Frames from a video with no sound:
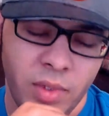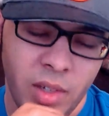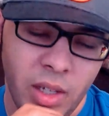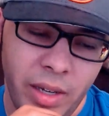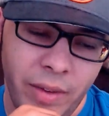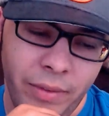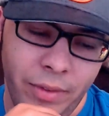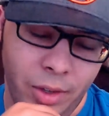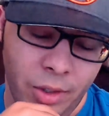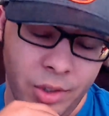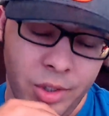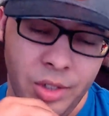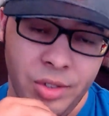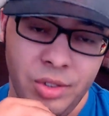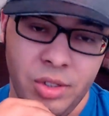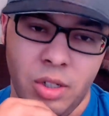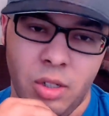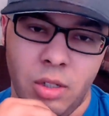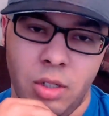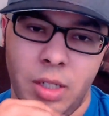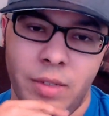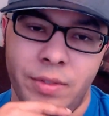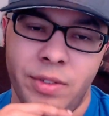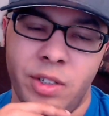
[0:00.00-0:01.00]
Even though she still
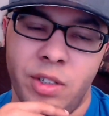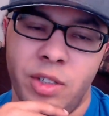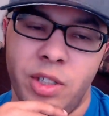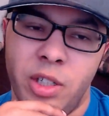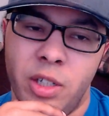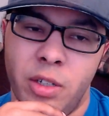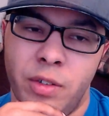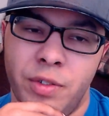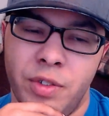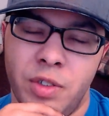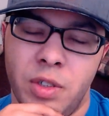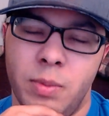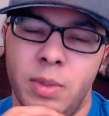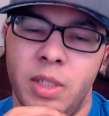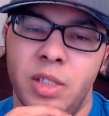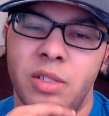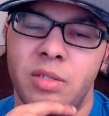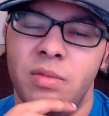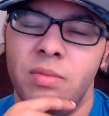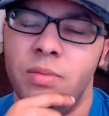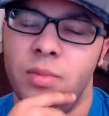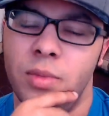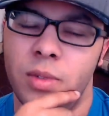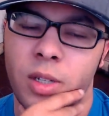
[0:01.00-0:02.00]
loves Ijiro for some
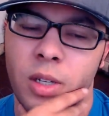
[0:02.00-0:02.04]
reason.